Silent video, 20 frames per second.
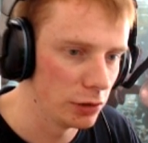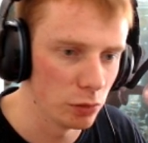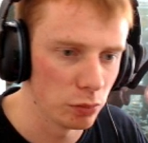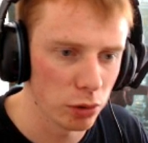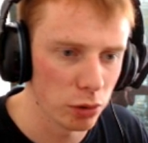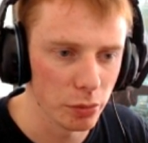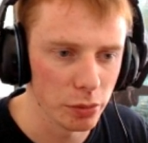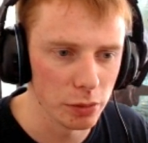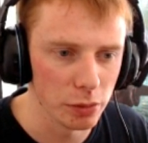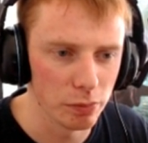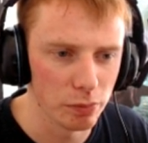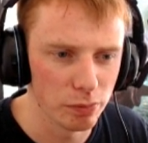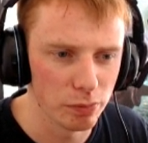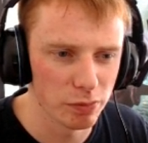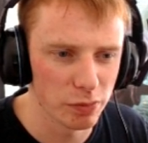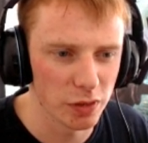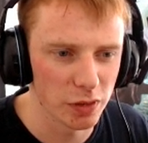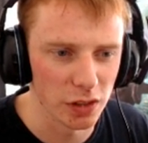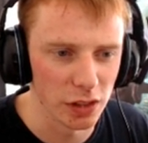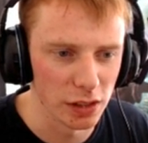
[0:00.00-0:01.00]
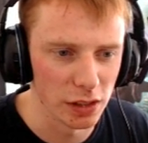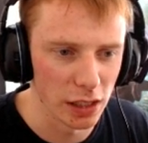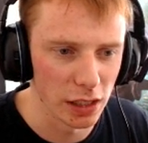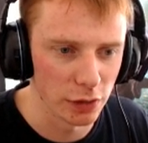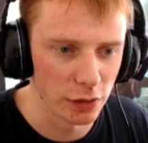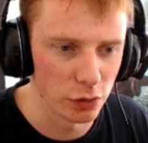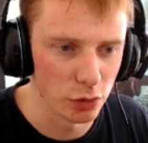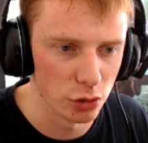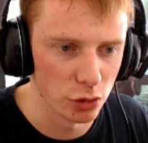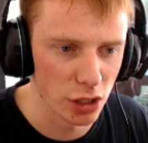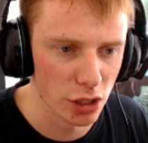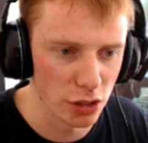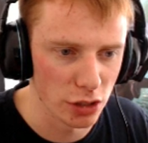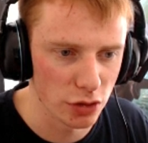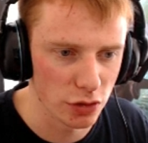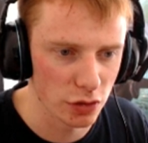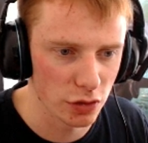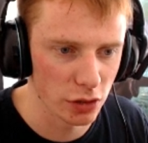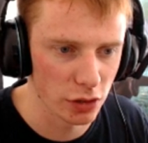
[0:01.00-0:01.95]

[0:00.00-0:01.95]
you'll probably see that if you change it